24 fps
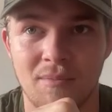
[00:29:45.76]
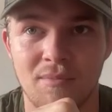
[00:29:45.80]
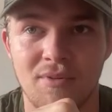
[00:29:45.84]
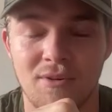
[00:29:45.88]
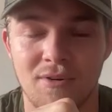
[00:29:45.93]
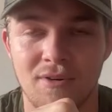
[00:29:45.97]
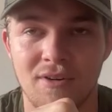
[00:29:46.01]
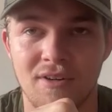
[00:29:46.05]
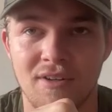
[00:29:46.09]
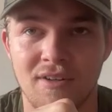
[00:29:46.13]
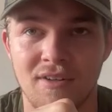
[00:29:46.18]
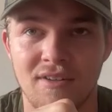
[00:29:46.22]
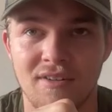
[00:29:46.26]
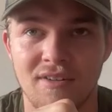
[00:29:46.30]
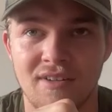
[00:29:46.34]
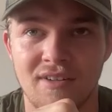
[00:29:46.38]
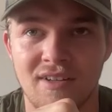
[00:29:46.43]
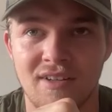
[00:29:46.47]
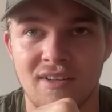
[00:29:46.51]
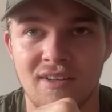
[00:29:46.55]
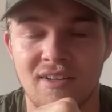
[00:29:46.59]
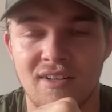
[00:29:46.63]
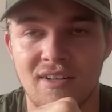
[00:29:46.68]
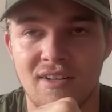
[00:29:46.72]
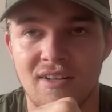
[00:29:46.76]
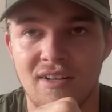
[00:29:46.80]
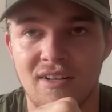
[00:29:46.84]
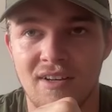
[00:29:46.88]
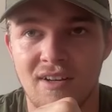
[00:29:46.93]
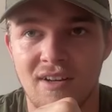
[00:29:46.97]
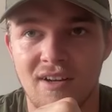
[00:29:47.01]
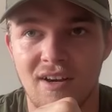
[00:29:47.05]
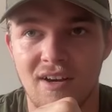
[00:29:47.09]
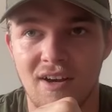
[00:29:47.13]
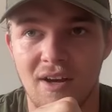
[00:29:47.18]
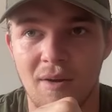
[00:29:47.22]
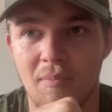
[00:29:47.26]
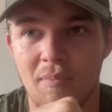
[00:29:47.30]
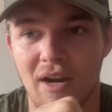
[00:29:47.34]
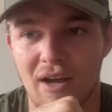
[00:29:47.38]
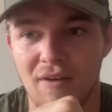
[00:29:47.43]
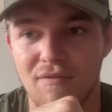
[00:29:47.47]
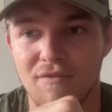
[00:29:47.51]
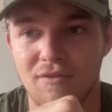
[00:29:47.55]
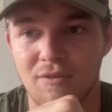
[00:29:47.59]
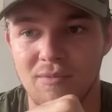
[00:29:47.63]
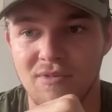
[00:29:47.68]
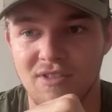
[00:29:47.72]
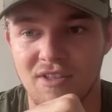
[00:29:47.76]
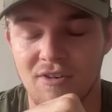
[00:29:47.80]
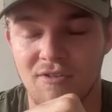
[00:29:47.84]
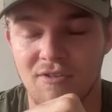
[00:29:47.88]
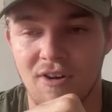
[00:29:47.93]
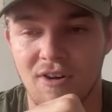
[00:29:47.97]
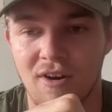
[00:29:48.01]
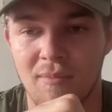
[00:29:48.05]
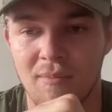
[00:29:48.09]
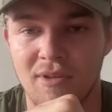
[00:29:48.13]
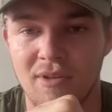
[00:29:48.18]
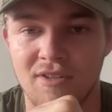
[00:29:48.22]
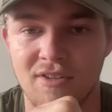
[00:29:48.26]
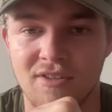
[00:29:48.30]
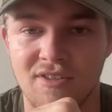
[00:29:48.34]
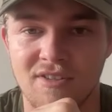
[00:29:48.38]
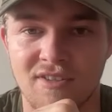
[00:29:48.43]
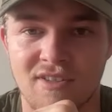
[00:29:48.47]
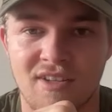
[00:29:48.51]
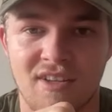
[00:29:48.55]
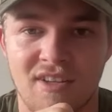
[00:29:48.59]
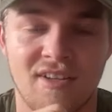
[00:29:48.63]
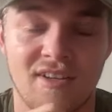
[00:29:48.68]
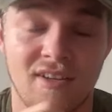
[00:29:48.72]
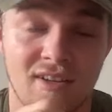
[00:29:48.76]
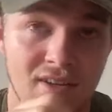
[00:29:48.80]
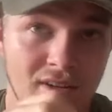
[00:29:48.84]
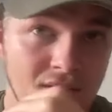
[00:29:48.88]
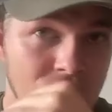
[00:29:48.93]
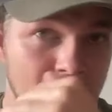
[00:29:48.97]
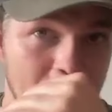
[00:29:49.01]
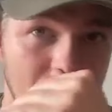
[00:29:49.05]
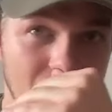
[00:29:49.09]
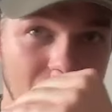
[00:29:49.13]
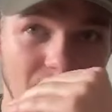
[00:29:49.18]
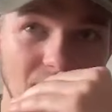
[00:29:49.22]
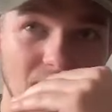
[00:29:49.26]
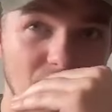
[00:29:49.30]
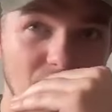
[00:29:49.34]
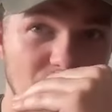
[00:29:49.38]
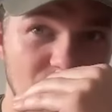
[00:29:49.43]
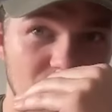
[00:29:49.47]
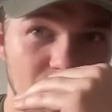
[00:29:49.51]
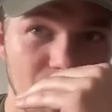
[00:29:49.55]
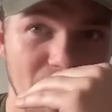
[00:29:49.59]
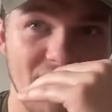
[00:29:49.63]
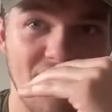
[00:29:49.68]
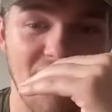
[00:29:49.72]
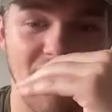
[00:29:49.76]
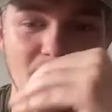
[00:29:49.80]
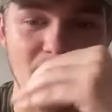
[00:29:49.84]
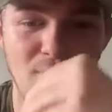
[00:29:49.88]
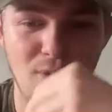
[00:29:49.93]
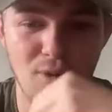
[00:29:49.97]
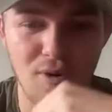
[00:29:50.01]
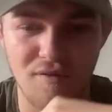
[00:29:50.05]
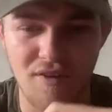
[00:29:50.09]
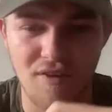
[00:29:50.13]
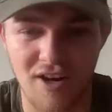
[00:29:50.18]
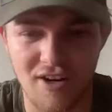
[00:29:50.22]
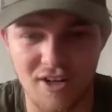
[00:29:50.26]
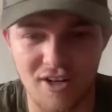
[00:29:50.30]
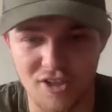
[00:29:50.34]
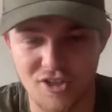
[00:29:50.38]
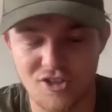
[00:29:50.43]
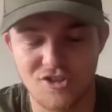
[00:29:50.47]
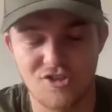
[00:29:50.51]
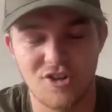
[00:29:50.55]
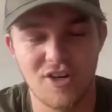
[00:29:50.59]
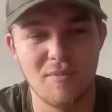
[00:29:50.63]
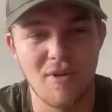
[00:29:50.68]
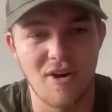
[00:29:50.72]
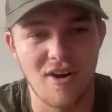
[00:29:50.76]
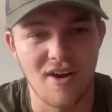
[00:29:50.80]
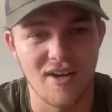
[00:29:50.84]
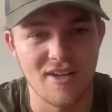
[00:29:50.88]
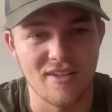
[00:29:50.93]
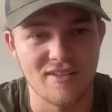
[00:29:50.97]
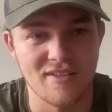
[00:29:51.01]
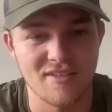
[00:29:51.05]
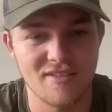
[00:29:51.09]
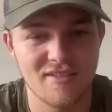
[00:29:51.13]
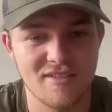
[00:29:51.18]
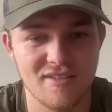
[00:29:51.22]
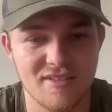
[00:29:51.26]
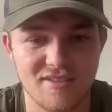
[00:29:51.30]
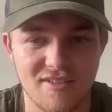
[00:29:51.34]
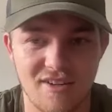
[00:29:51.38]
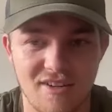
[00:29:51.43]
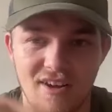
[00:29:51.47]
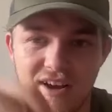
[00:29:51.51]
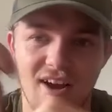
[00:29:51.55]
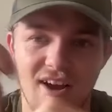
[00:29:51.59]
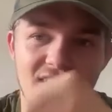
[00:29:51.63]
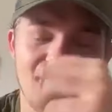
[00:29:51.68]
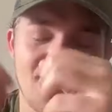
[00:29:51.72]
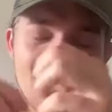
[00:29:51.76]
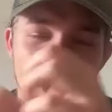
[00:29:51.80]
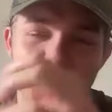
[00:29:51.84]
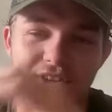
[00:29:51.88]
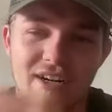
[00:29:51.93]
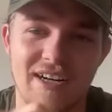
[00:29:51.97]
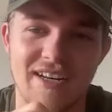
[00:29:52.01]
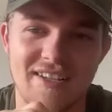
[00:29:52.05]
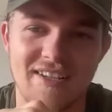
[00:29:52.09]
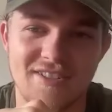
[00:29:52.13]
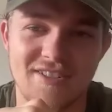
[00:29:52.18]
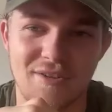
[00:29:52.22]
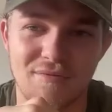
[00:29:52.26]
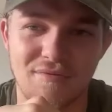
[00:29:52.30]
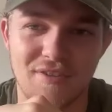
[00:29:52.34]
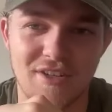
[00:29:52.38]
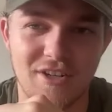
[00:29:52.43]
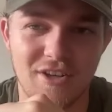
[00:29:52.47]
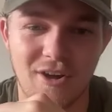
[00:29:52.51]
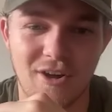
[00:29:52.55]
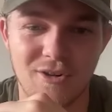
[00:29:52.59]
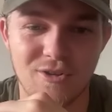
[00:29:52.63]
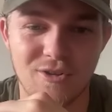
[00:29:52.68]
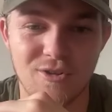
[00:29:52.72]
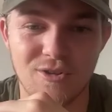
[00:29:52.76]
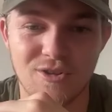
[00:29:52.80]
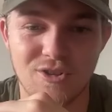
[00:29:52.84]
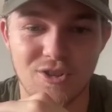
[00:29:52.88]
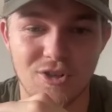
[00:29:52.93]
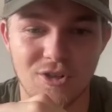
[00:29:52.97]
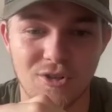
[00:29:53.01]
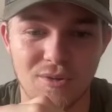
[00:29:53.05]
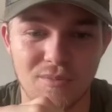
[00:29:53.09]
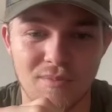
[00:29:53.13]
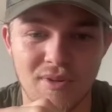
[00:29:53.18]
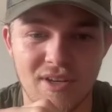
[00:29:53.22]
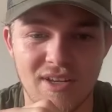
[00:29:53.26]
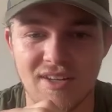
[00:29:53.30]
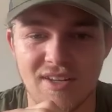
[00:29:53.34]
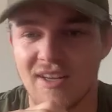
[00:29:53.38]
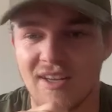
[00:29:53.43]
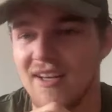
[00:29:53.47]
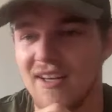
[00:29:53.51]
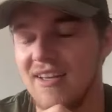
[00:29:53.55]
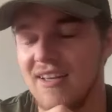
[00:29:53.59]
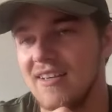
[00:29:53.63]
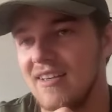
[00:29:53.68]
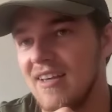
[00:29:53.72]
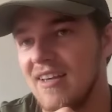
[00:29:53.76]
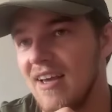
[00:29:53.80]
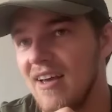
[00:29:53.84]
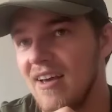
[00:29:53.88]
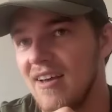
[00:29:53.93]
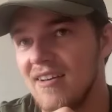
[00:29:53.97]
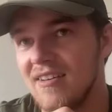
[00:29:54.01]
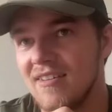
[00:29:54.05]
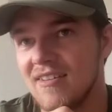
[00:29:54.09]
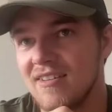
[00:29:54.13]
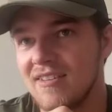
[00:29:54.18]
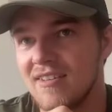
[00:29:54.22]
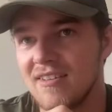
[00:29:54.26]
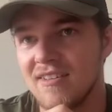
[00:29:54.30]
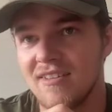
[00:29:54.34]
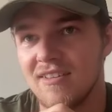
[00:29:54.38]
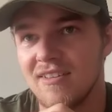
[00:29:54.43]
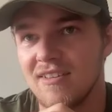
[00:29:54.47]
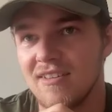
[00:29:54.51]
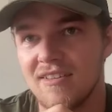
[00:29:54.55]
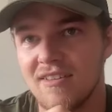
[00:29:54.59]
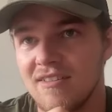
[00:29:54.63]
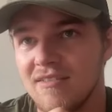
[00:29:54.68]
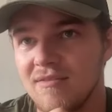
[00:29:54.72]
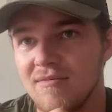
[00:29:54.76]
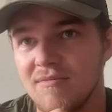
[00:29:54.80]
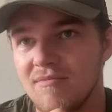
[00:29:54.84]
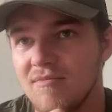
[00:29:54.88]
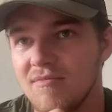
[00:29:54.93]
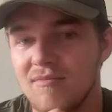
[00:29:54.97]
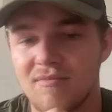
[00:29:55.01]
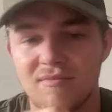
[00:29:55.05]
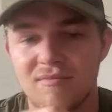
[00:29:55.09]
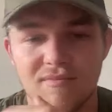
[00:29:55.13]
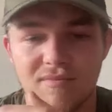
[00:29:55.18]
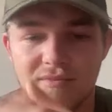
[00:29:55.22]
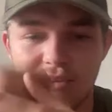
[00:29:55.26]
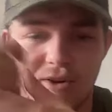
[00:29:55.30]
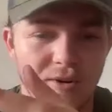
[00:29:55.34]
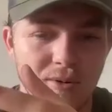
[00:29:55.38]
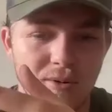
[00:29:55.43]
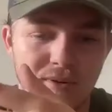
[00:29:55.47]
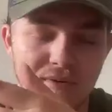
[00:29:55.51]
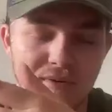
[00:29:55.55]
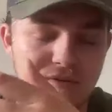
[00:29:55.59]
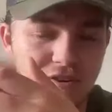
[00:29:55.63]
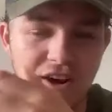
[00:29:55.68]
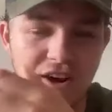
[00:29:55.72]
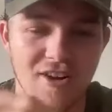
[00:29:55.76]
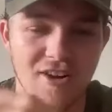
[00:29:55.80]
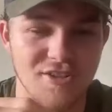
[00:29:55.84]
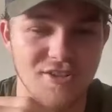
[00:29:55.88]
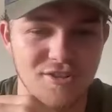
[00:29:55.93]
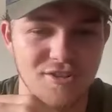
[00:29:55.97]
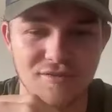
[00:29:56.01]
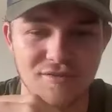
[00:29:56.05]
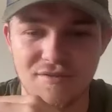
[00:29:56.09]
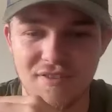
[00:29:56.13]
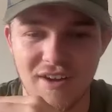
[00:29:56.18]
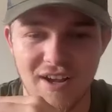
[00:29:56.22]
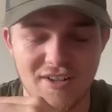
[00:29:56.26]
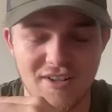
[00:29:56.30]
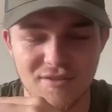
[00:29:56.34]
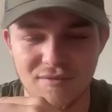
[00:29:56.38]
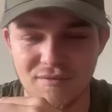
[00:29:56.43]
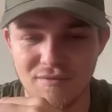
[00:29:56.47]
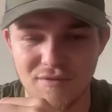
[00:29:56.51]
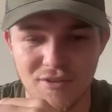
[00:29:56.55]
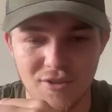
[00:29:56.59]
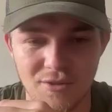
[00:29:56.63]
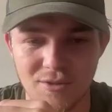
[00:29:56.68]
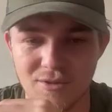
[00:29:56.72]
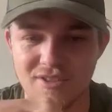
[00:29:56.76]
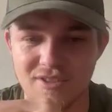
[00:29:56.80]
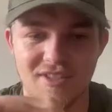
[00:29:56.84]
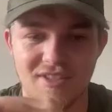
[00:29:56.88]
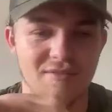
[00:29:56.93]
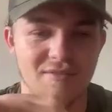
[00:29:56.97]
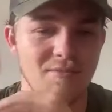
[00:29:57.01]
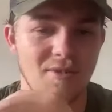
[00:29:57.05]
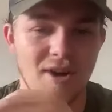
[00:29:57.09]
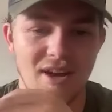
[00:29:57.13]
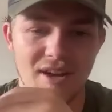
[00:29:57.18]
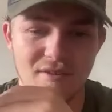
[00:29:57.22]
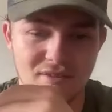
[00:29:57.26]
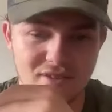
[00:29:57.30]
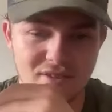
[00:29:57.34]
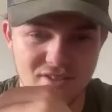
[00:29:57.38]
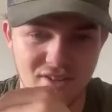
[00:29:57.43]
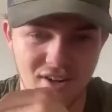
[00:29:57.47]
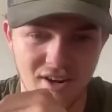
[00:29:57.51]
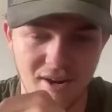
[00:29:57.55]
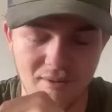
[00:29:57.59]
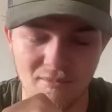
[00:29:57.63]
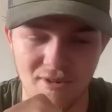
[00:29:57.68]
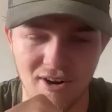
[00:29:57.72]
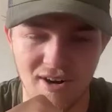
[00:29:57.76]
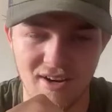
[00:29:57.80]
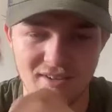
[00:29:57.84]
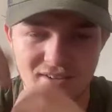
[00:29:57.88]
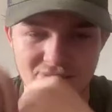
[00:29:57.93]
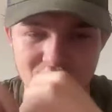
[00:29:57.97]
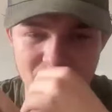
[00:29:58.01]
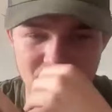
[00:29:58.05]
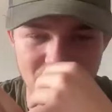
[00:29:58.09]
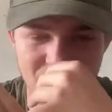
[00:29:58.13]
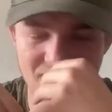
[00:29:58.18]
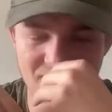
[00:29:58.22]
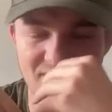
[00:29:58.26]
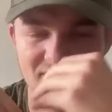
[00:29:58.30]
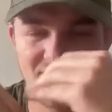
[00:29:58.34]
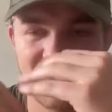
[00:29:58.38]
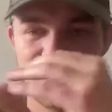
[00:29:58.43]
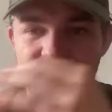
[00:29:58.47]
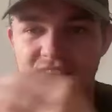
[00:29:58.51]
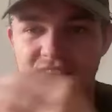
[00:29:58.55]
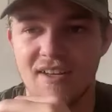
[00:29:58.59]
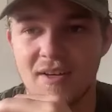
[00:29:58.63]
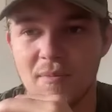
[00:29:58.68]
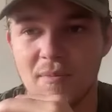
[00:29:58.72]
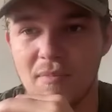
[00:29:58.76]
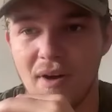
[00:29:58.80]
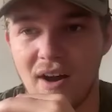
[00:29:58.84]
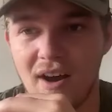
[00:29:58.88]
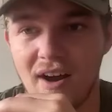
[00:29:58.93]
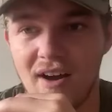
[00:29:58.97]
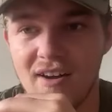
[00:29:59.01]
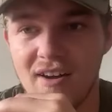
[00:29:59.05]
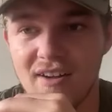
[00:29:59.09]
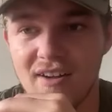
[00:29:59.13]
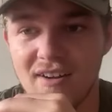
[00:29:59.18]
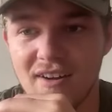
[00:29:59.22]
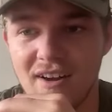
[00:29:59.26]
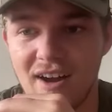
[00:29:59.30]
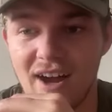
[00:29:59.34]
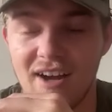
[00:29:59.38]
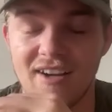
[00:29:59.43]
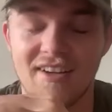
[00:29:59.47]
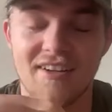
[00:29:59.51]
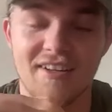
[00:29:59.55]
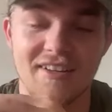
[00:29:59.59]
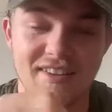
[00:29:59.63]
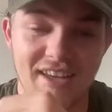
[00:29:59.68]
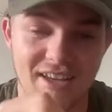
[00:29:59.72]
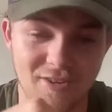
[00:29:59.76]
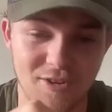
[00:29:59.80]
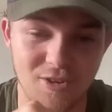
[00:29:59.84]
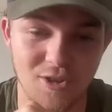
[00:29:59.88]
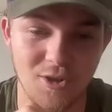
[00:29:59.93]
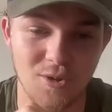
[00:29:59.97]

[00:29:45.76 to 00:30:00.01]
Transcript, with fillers: important uh, platforms there are because with me, I'm more of like a stream artist. So like I could release a video on YouTube and it get called 300,000 views in whatever time, right? But I could then